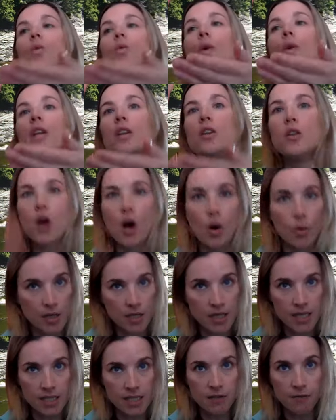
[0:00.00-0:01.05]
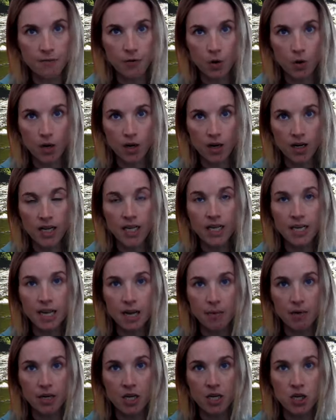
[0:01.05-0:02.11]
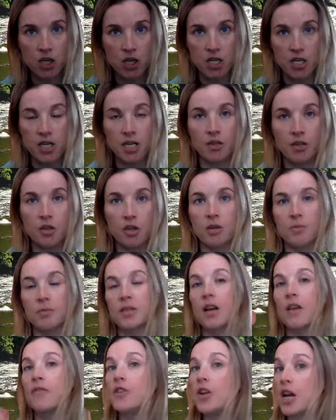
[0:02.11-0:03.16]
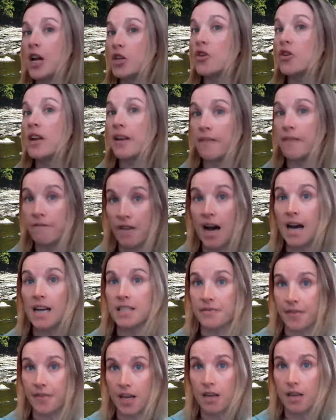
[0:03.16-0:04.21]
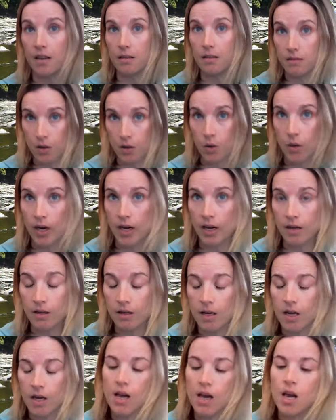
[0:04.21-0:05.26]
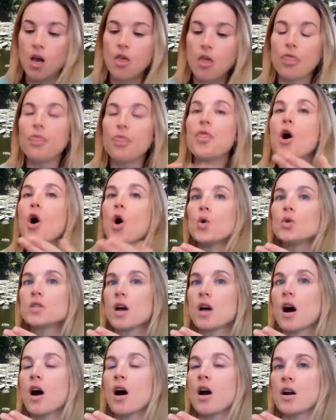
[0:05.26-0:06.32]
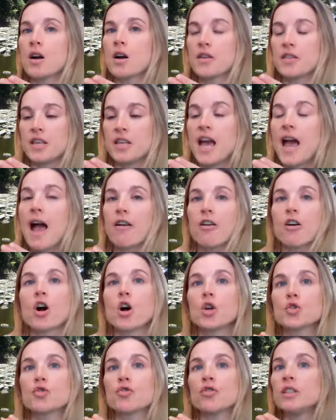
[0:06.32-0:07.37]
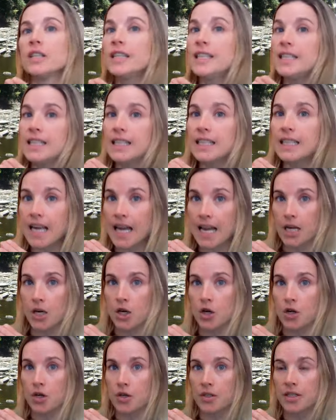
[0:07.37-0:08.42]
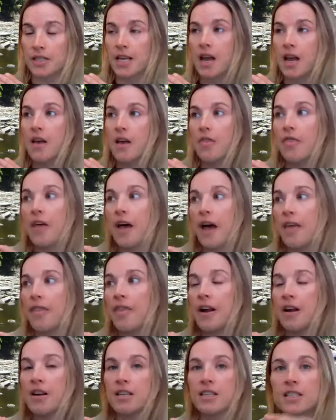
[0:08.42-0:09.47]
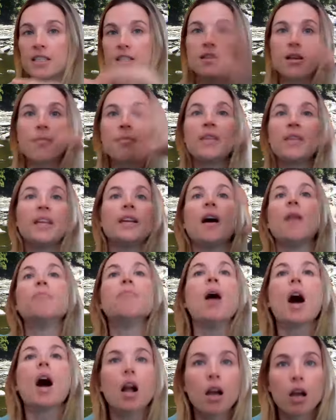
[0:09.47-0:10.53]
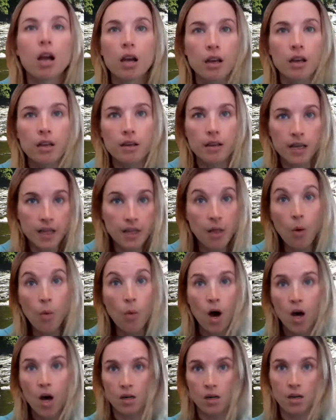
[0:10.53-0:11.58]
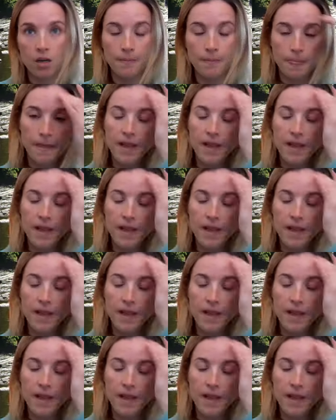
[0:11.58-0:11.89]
We know we're testing for contamination in terms of nitrate and phosphate, okay? Those are the agricultural indicators that there is something amok in the water.